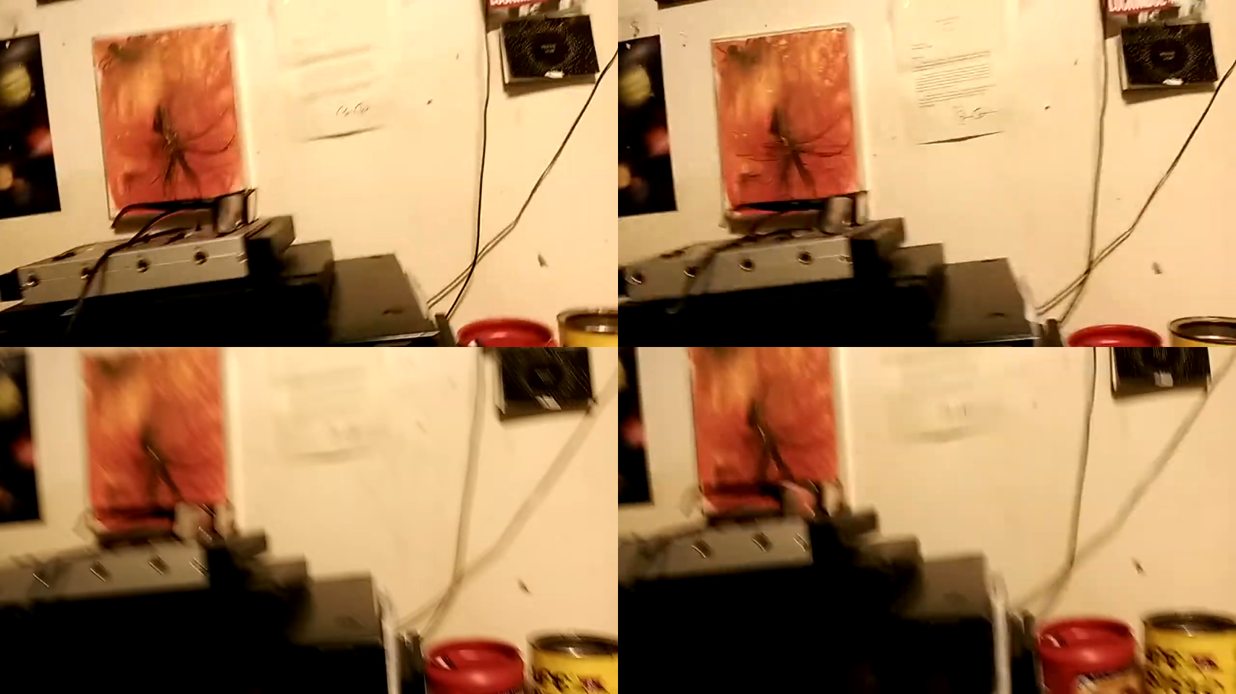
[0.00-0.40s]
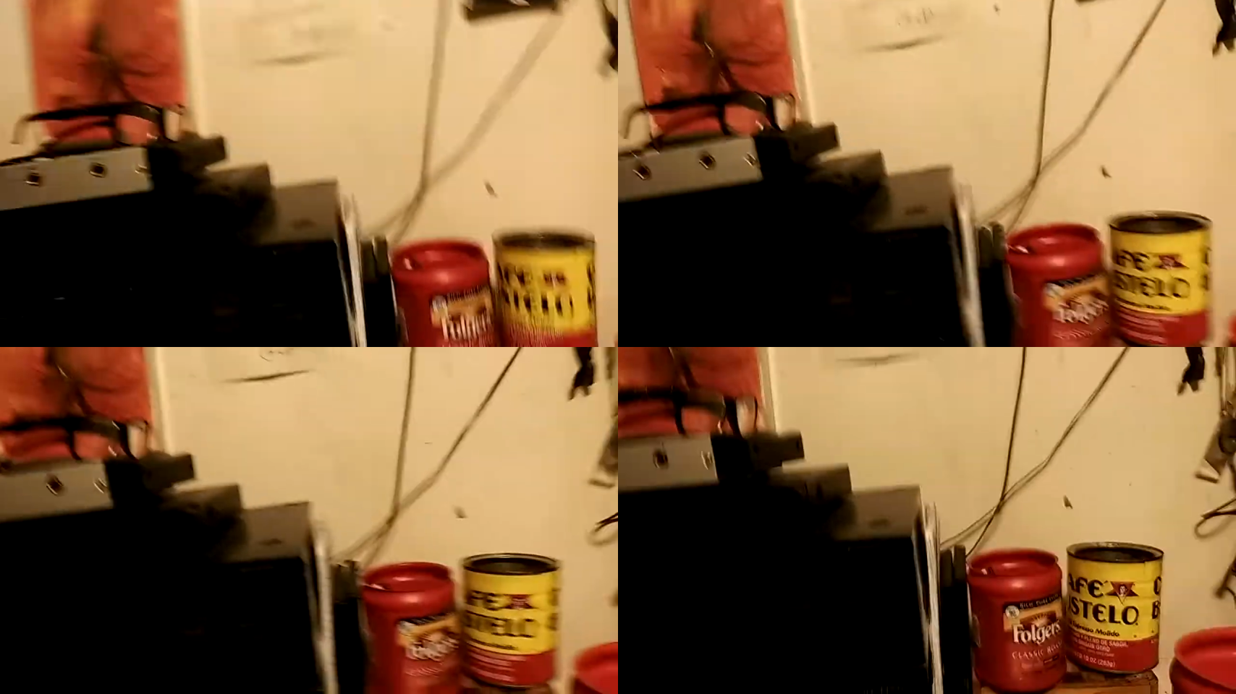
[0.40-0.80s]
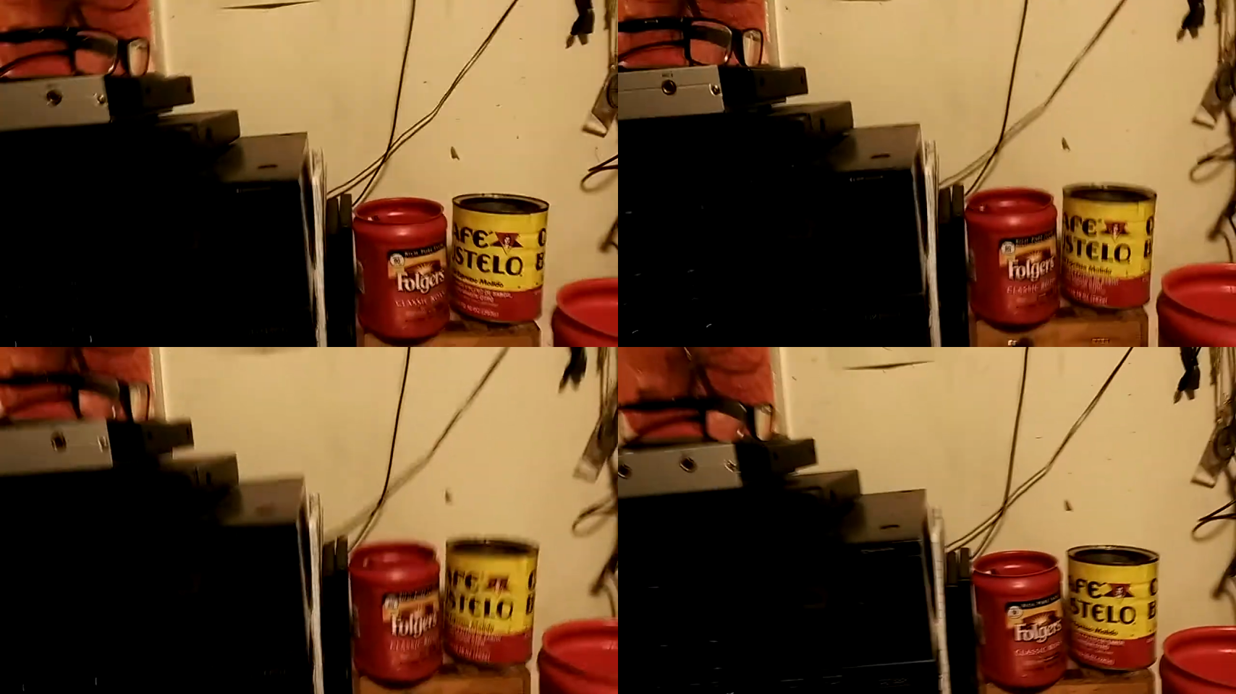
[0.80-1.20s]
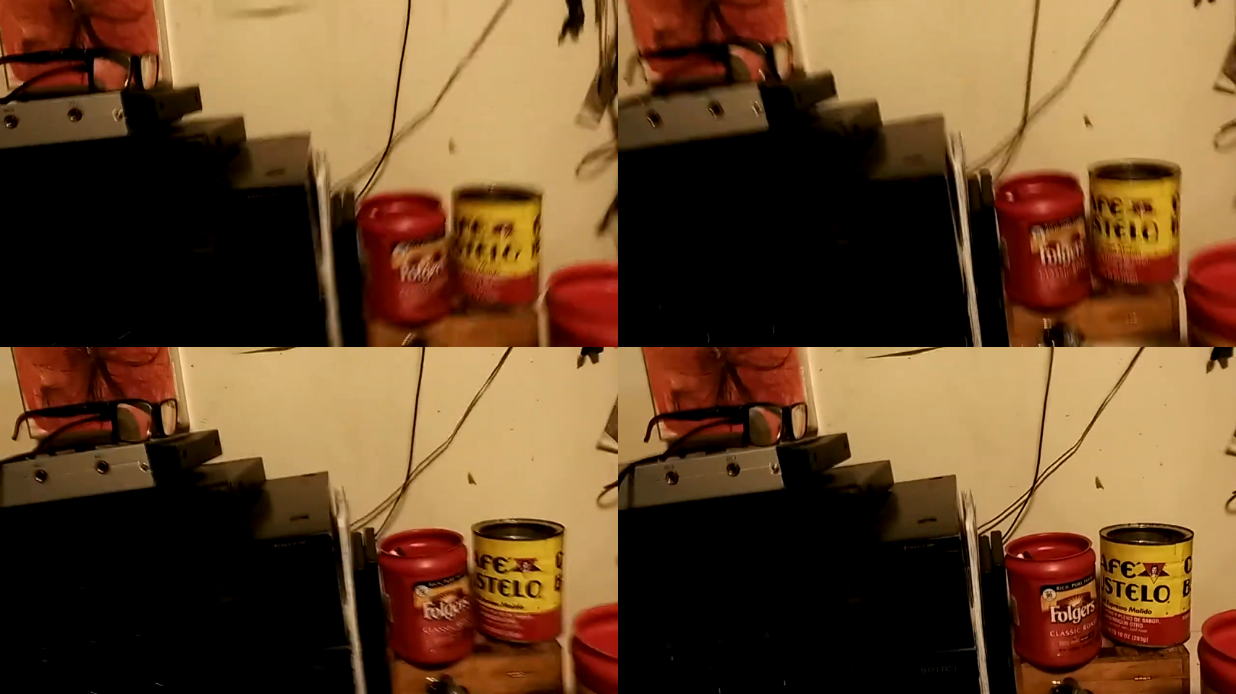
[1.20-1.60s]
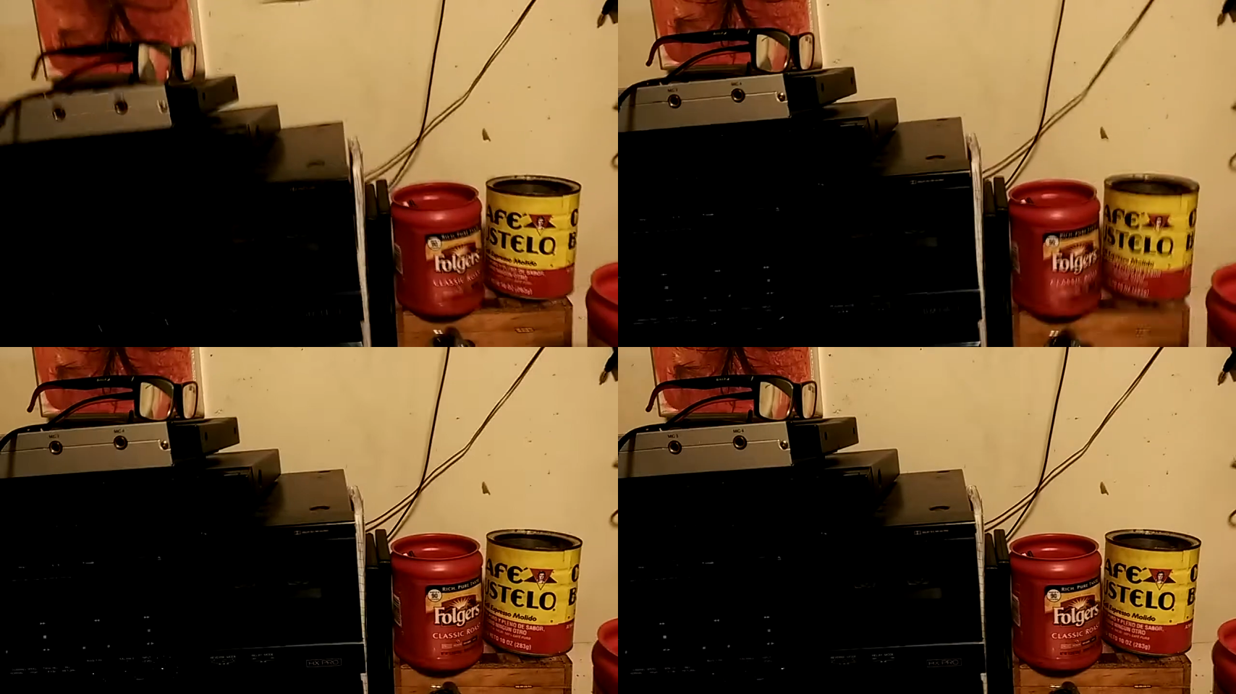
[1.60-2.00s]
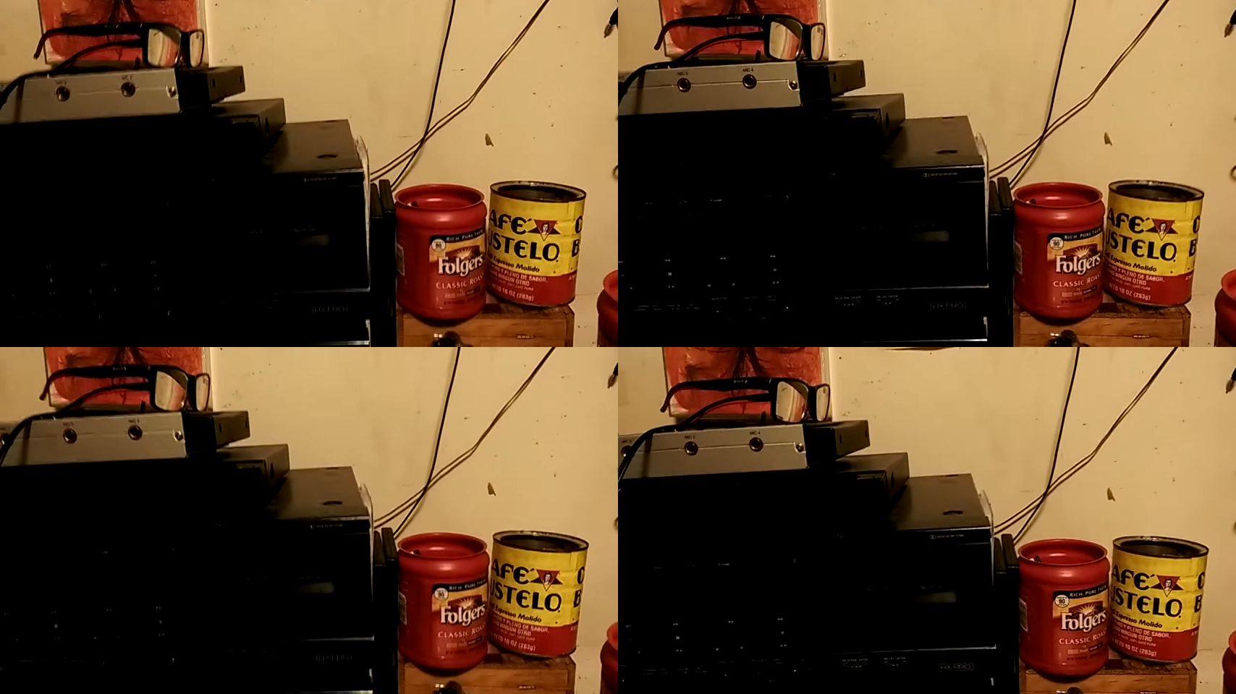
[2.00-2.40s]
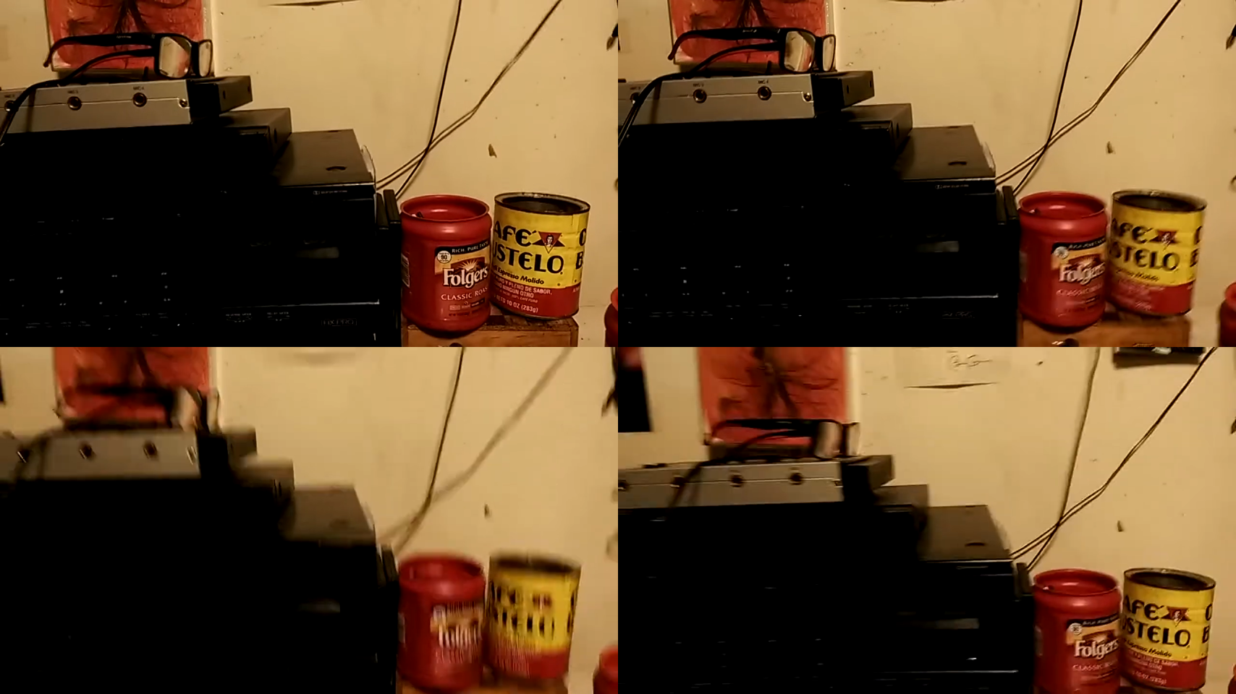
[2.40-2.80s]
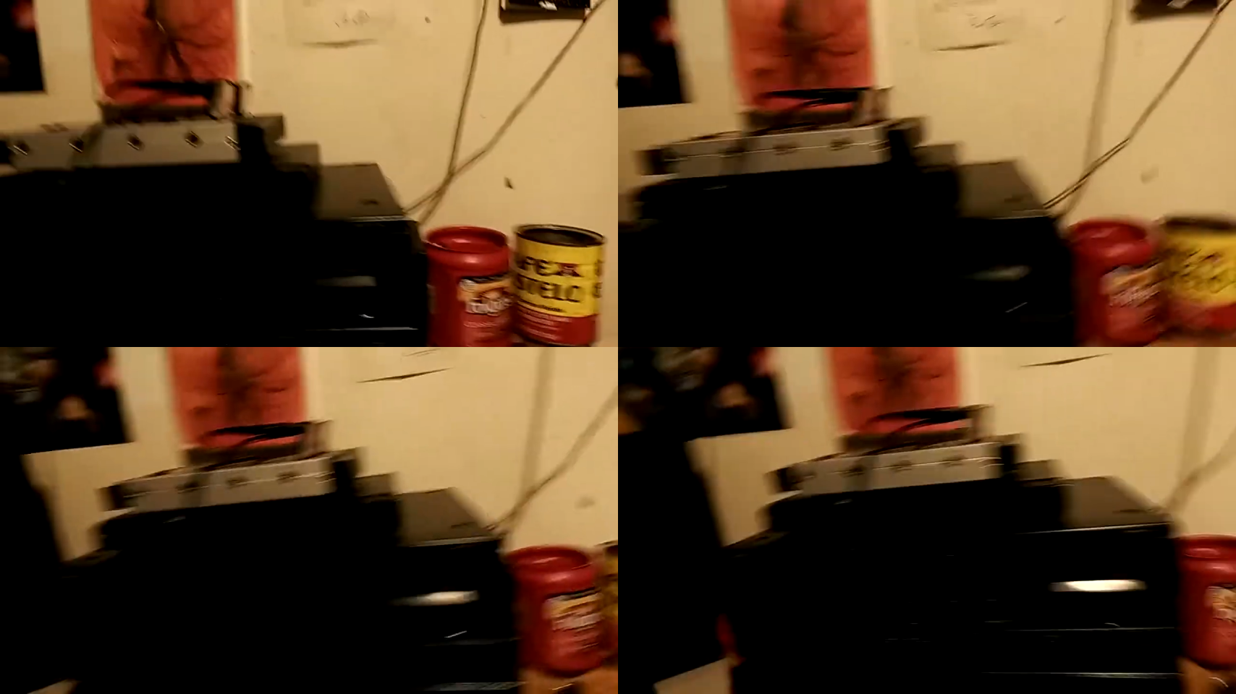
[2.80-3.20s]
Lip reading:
Nobody's mouth can be seen.